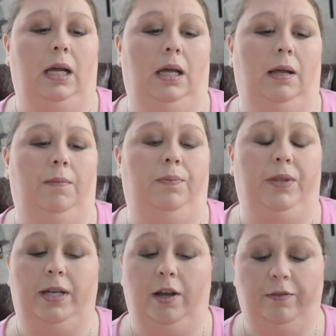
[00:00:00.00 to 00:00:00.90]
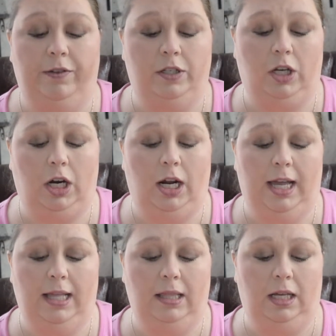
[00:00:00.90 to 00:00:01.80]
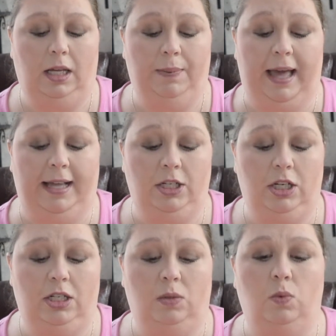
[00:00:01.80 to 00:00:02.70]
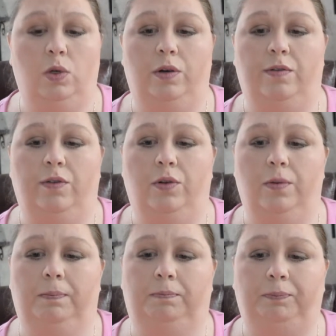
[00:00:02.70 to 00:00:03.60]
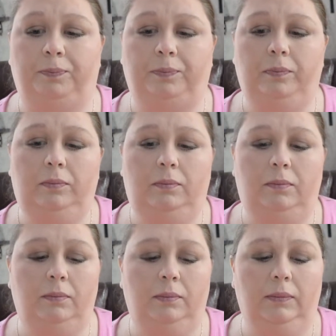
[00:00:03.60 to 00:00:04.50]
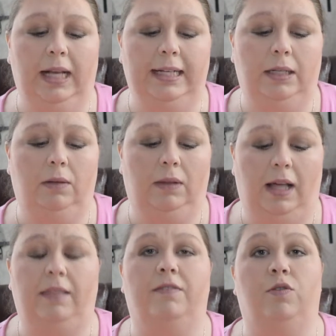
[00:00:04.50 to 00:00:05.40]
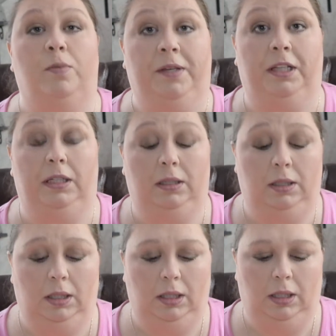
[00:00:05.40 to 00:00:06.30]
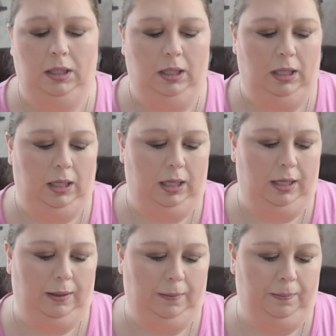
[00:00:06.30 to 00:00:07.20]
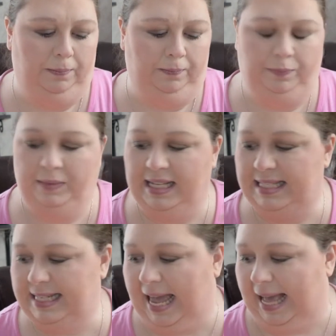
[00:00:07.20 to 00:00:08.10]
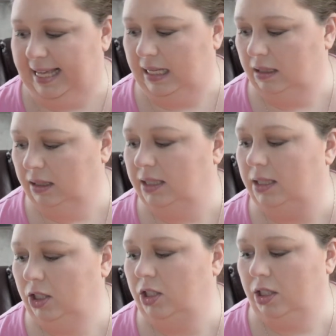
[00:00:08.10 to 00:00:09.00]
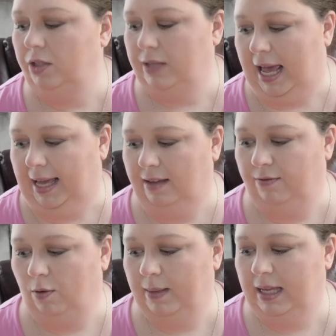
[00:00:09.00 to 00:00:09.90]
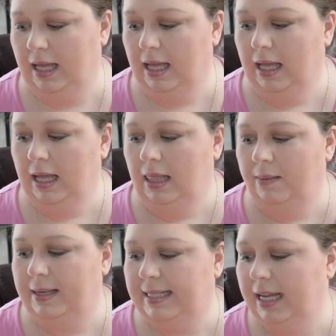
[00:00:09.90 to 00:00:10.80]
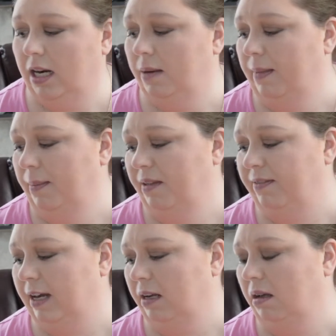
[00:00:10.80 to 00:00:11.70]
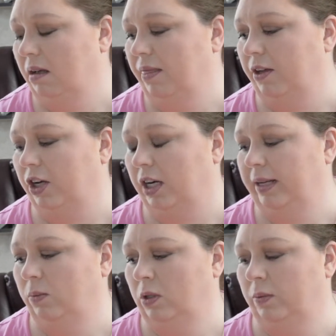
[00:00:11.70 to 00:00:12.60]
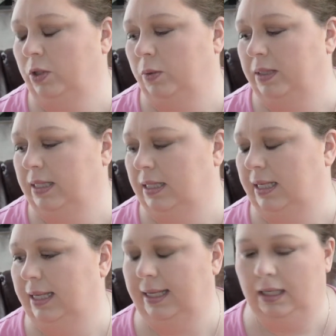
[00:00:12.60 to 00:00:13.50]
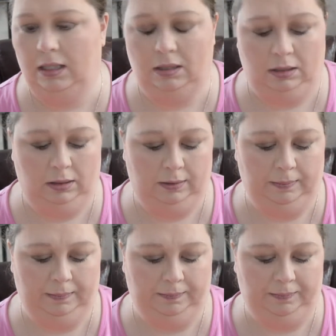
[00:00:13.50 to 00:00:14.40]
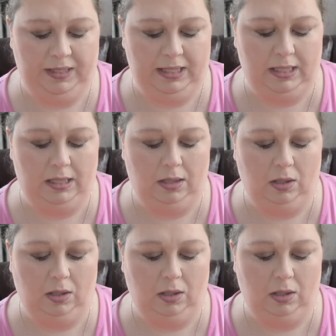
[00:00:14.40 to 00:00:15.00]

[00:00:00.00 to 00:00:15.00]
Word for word: Um, the dough fits great. The packaging is wonderful. I don't like the formula. Um, it's tacky. It's just too tacky for me. The mascara, maybe if I'd have gotten the green one, which was the, this is the